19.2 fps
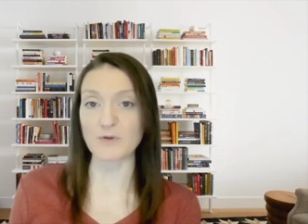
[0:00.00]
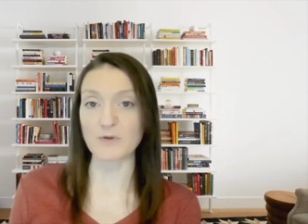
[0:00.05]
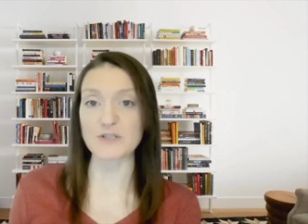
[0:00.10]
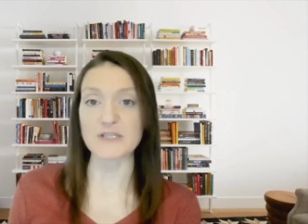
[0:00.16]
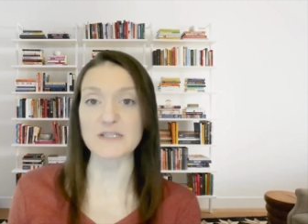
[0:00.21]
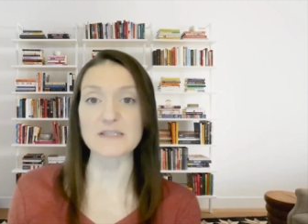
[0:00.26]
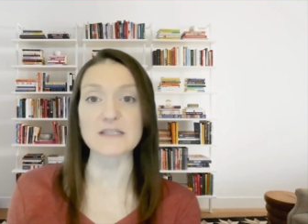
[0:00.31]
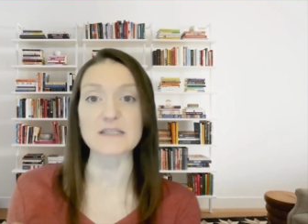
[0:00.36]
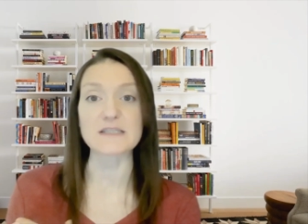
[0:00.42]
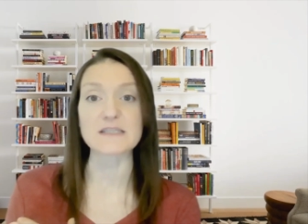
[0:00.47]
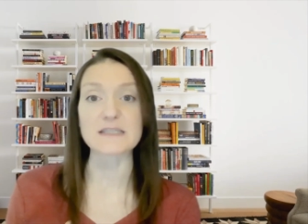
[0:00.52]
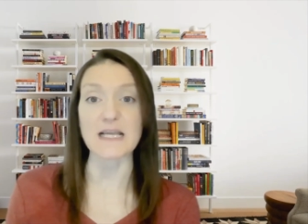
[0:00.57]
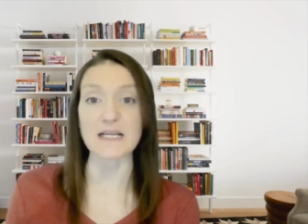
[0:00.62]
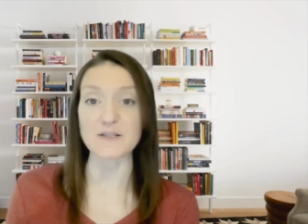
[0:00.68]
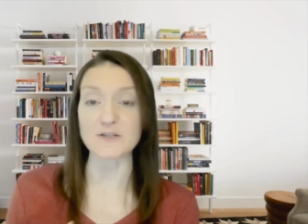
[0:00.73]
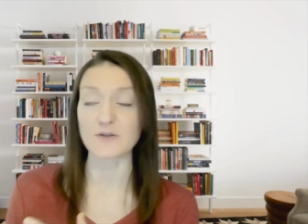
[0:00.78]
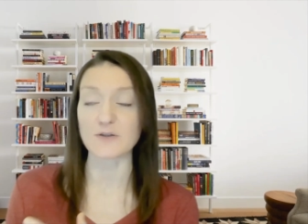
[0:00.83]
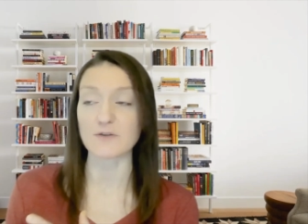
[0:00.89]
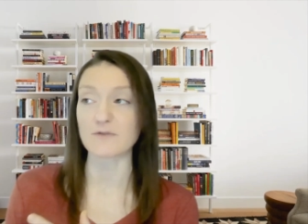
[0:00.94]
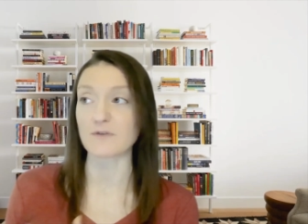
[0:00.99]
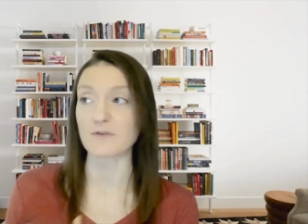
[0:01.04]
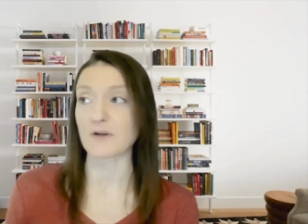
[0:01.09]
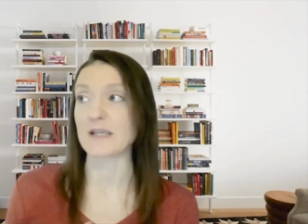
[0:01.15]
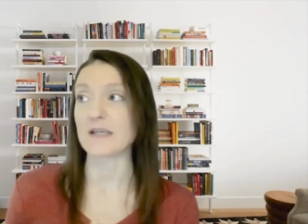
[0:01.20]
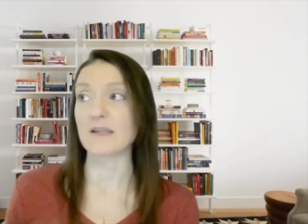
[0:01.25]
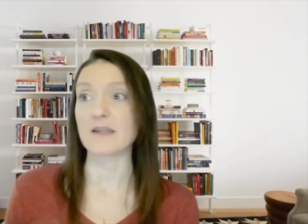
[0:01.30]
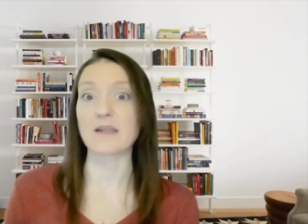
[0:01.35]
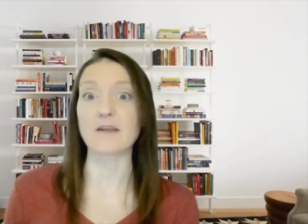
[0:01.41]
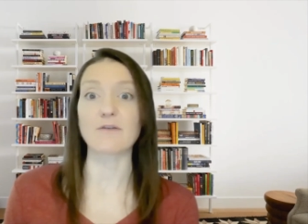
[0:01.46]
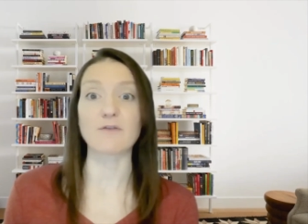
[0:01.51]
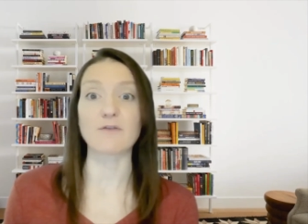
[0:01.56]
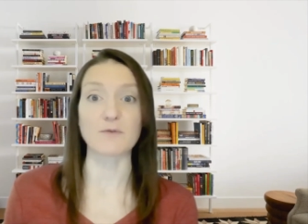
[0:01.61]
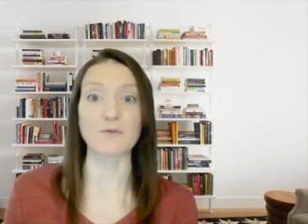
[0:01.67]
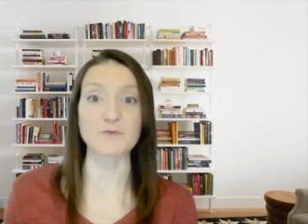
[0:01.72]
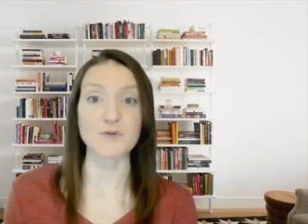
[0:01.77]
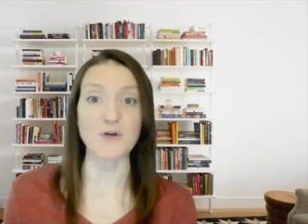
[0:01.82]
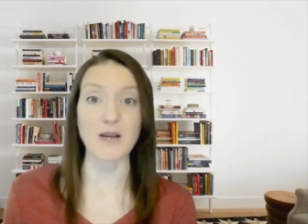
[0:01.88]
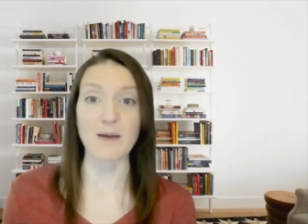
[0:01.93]
which is essential for healing
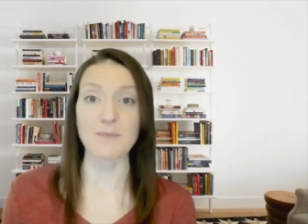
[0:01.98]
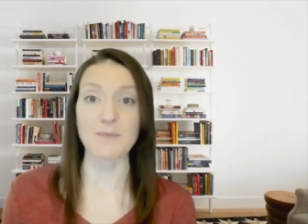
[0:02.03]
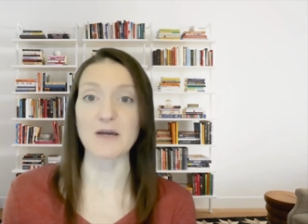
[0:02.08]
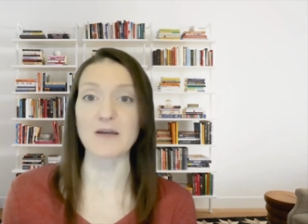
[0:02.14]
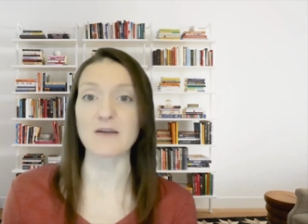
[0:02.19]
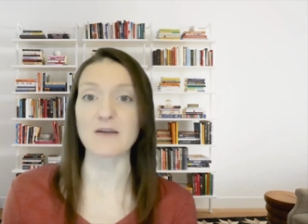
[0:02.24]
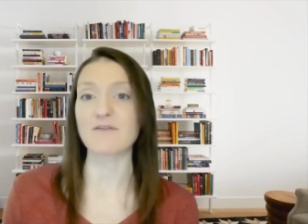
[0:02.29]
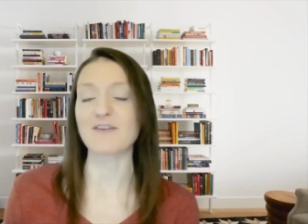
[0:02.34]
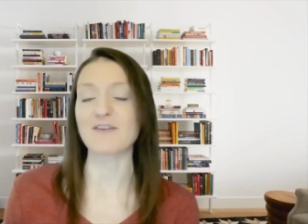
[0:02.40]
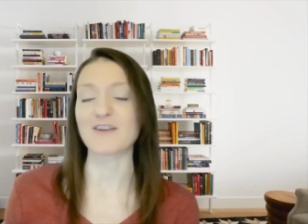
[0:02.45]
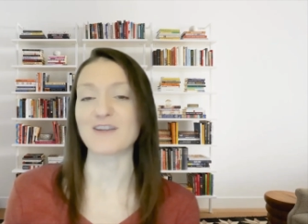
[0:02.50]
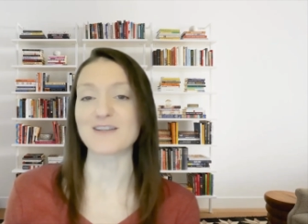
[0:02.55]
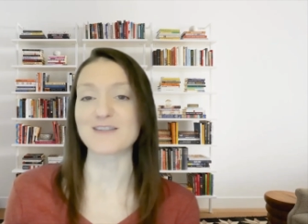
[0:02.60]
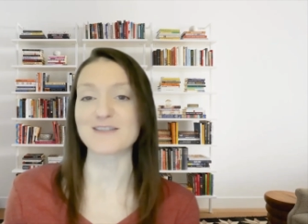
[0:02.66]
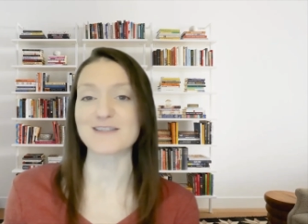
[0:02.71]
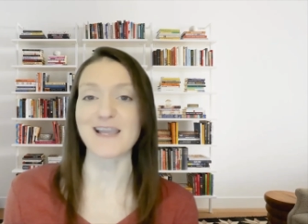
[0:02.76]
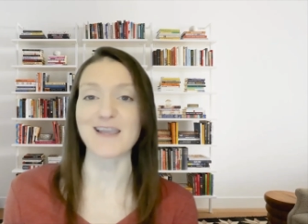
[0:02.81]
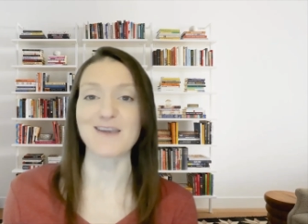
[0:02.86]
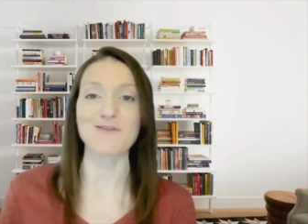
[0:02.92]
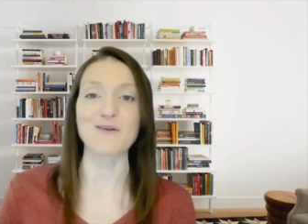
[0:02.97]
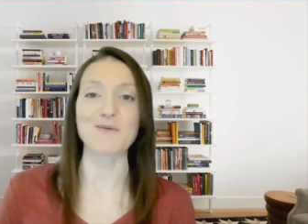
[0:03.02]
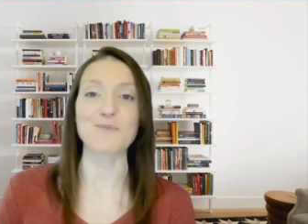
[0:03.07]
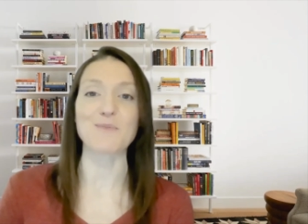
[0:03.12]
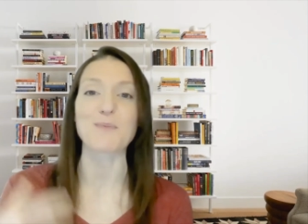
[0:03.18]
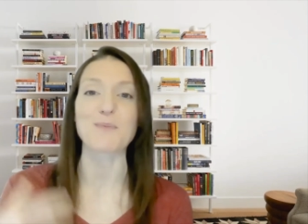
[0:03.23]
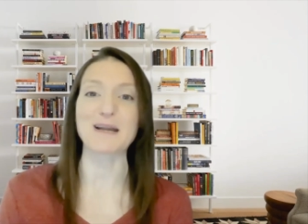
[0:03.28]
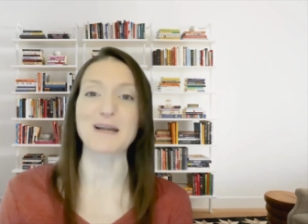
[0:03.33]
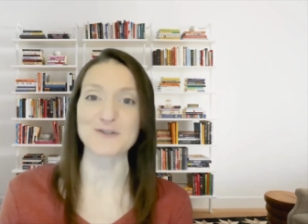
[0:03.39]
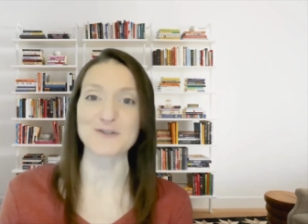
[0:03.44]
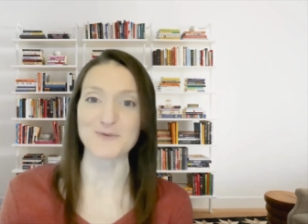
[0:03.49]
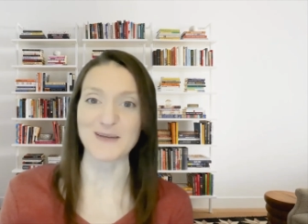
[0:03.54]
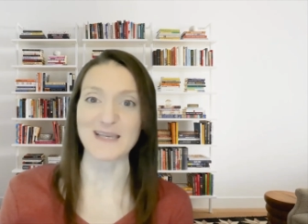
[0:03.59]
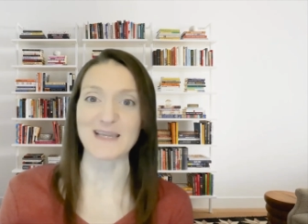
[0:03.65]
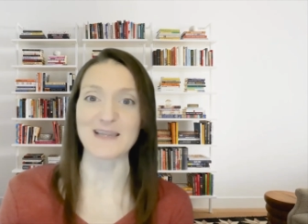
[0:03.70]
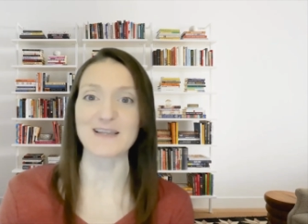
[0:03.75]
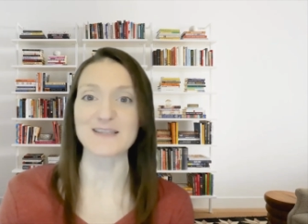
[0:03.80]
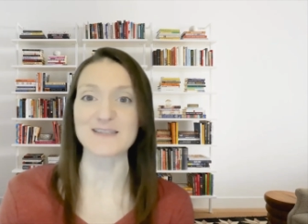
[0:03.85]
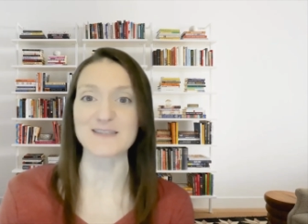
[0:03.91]
from trauma and feeling safe and
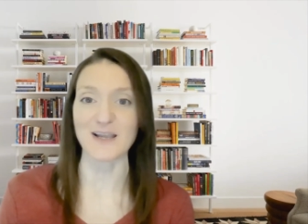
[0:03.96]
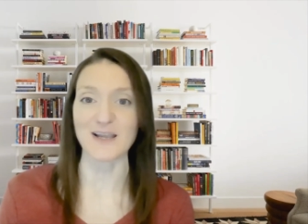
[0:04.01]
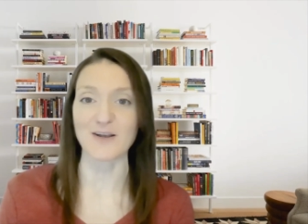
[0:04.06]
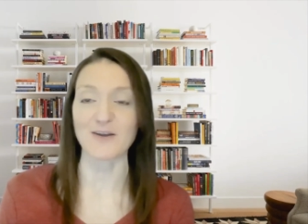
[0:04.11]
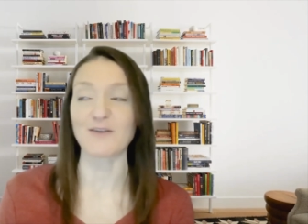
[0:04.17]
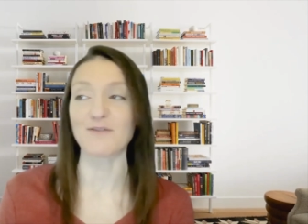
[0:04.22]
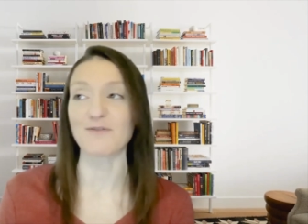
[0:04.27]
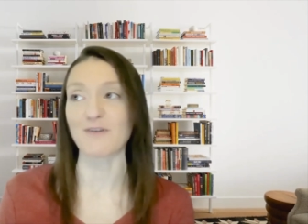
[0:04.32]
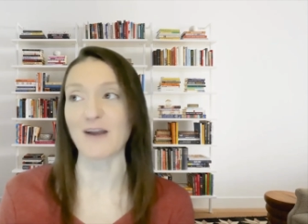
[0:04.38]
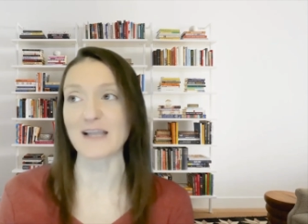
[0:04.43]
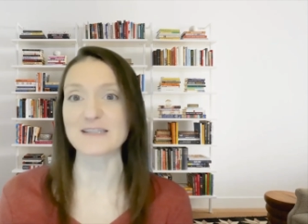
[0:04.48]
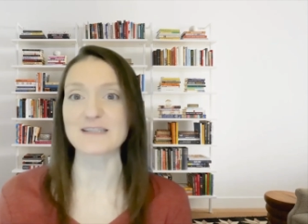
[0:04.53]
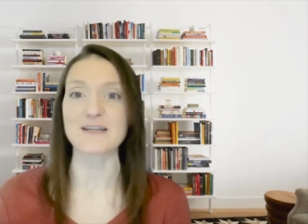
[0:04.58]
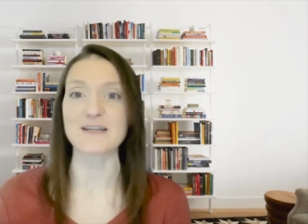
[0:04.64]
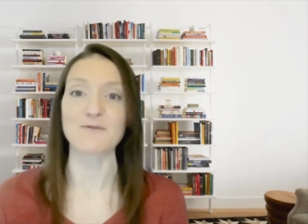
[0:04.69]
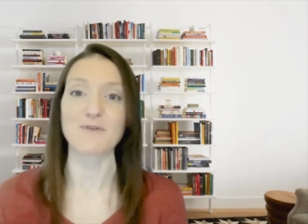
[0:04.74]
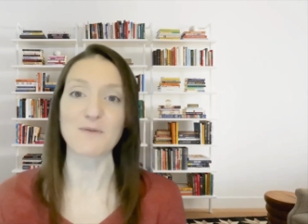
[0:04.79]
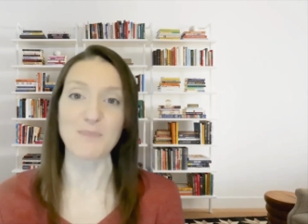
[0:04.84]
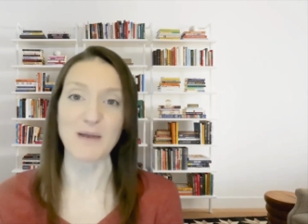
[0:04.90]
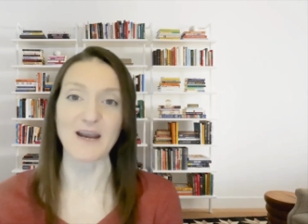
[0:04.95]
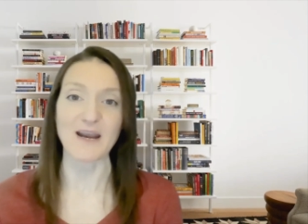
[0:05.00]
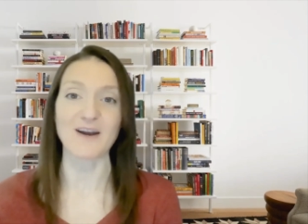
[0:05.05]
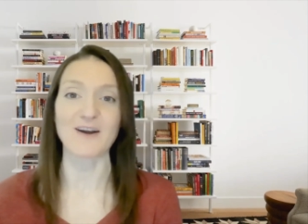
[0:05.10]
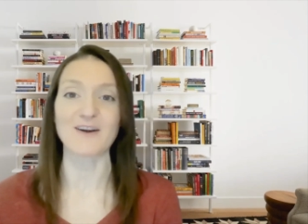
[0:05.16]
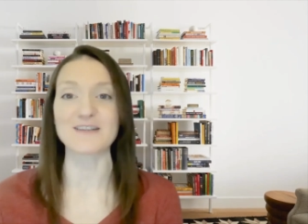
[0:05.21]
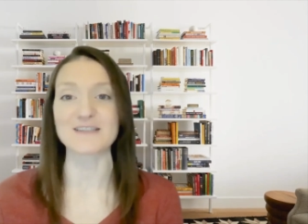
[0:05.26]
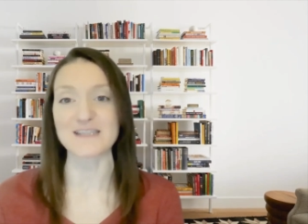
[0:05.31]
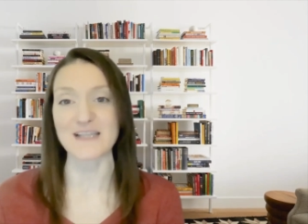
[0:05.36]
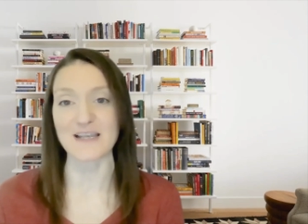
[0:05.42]
perpetuating the cycle of rest and repair and